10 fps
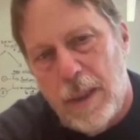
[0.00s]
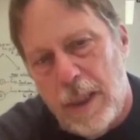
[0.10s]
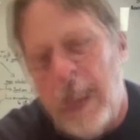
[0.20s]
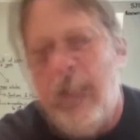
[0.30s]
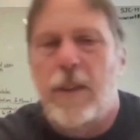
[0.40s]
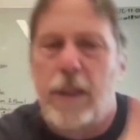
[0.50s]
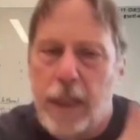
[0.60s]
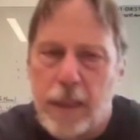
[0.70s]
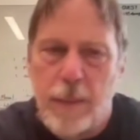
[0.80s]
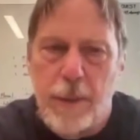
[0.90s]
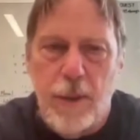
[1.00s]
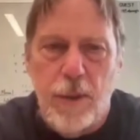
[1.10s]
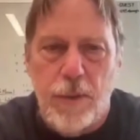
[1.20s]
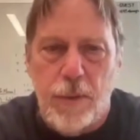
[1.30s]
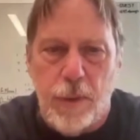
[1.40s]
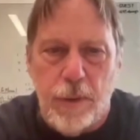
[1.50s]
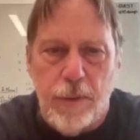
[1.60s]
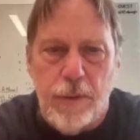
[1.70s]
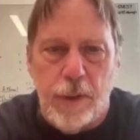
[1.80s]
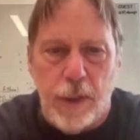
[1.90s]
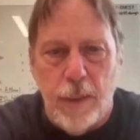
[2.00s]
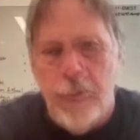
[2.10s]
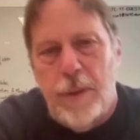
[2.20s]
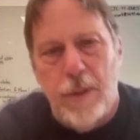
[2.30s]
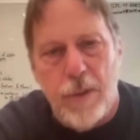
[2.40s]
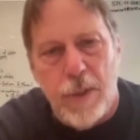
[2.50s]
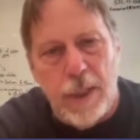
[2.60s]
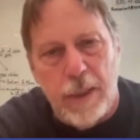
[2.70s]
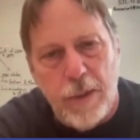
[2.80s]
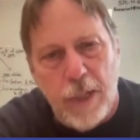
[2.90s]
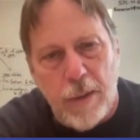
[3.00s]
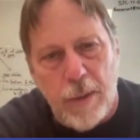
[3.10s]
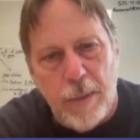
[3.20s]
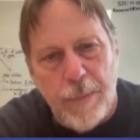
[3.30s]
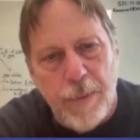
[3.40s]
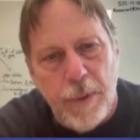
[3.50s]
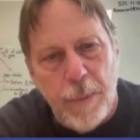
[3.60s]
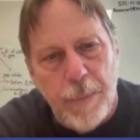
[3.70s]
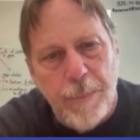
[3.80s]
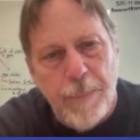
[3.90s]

And that turned out to be useful for computer design in general. So